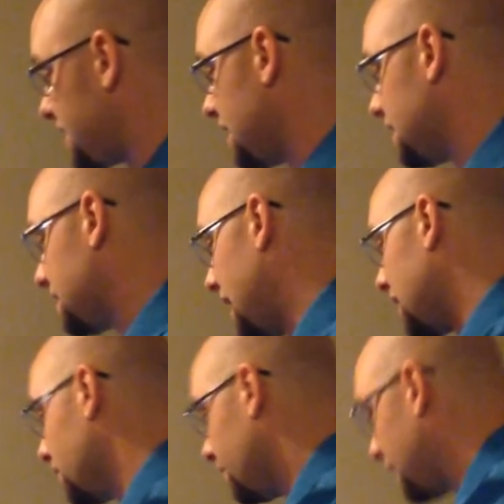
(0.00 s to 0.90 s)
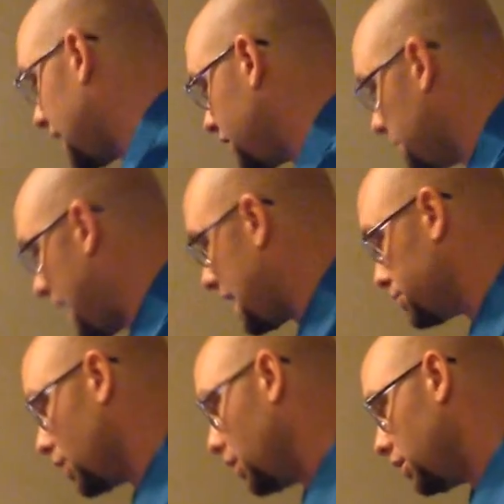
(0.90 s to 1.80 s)
see in the title, we got "You Mad,
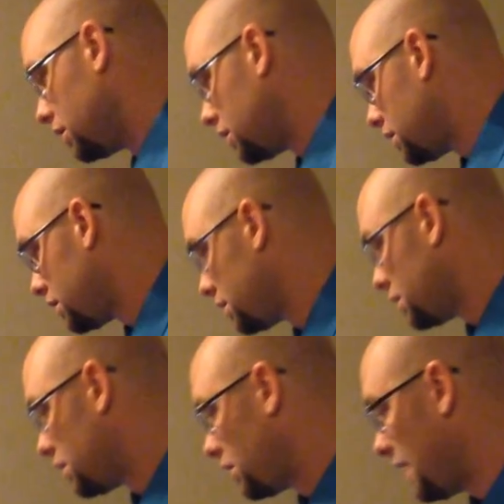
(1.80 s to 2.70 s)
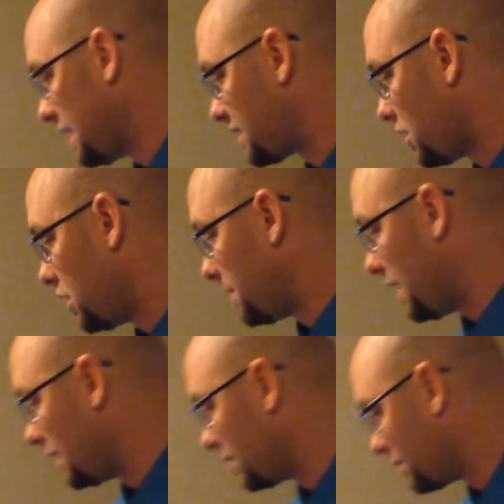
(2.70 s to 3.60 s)
Bro." All right, so
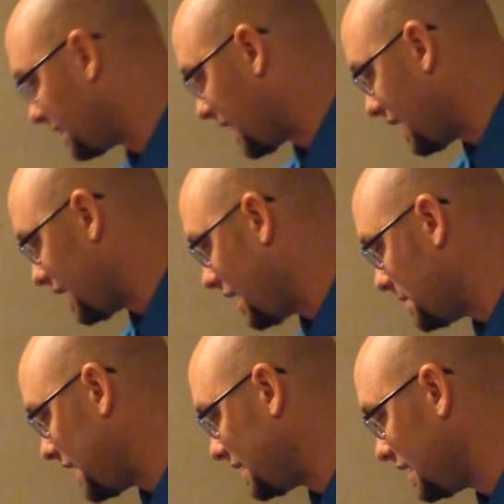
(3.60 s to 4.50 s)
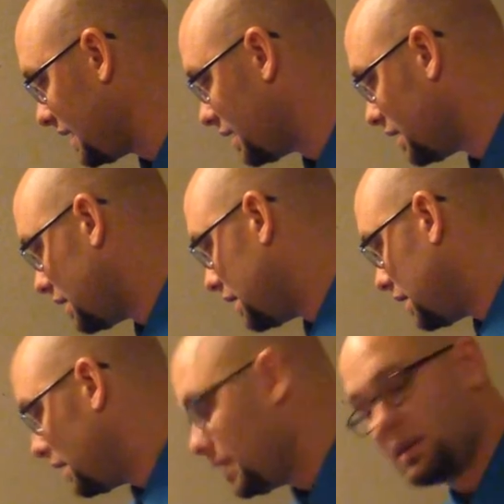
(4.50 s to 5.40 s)
but we've got MAD,
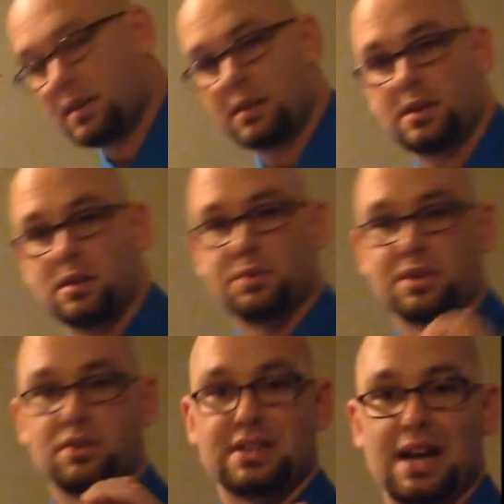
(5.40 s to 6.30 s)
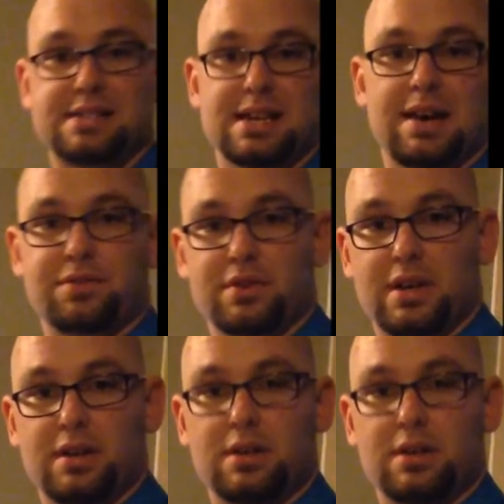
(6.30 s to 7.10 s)
little dots after it.